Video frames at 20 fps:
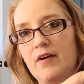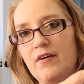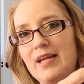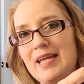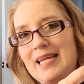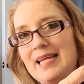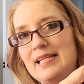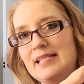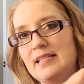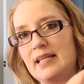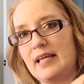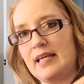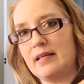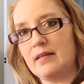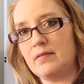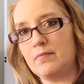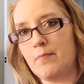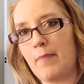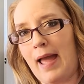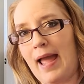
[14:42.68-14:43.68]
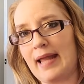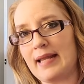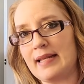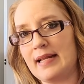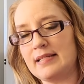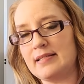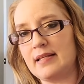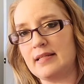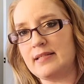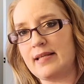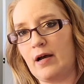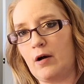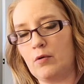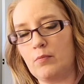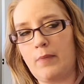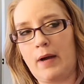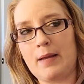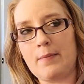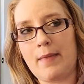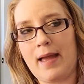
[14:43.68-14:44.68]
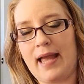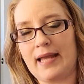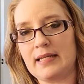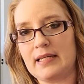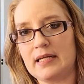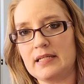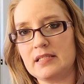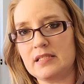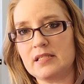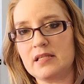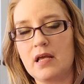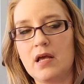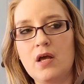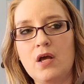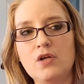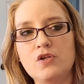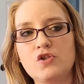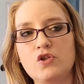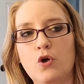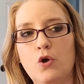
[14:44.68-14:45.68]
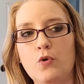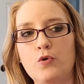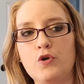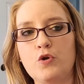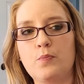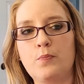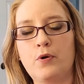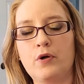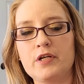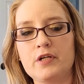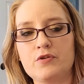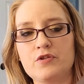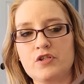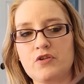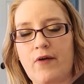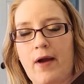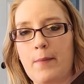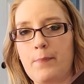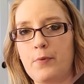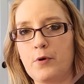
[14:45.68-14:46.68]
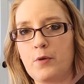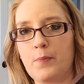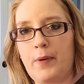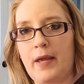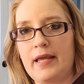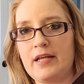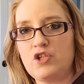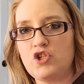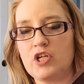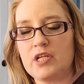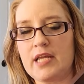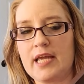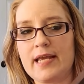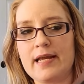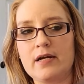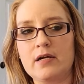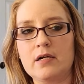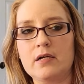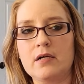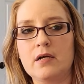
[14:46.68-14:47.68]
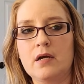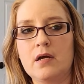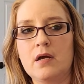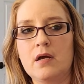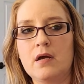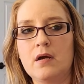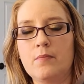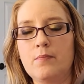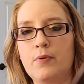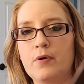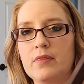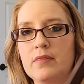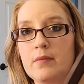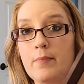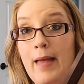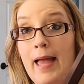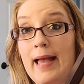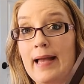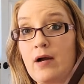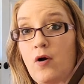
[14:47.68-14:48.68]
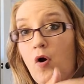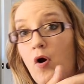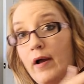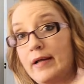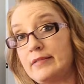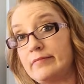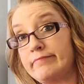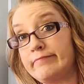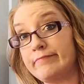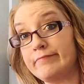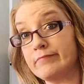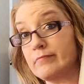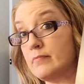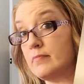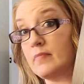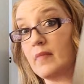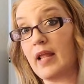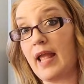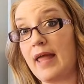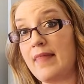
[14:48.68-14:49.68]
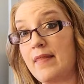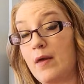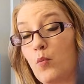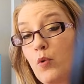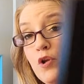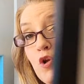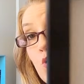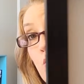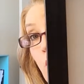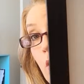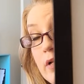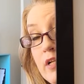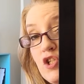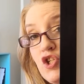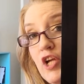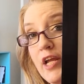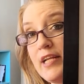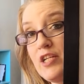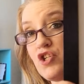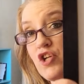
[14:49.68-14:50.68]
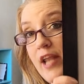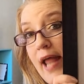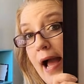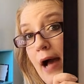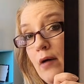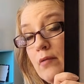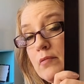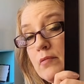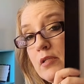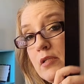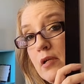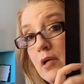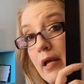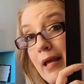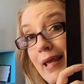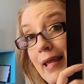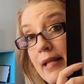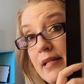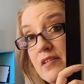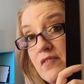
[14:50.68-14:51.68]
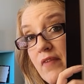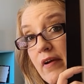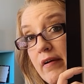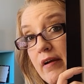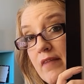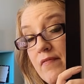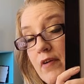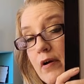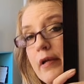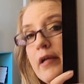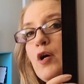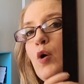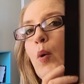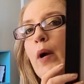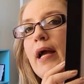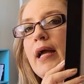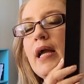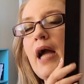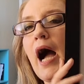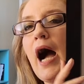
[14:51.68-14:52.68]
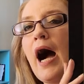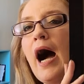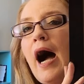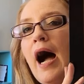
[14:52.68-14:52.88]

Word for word: Very easy. Magnets, it's held by magnets. So you put your scrapbook page in here, put the back on, and then when you want to change it out, it's very, very quick.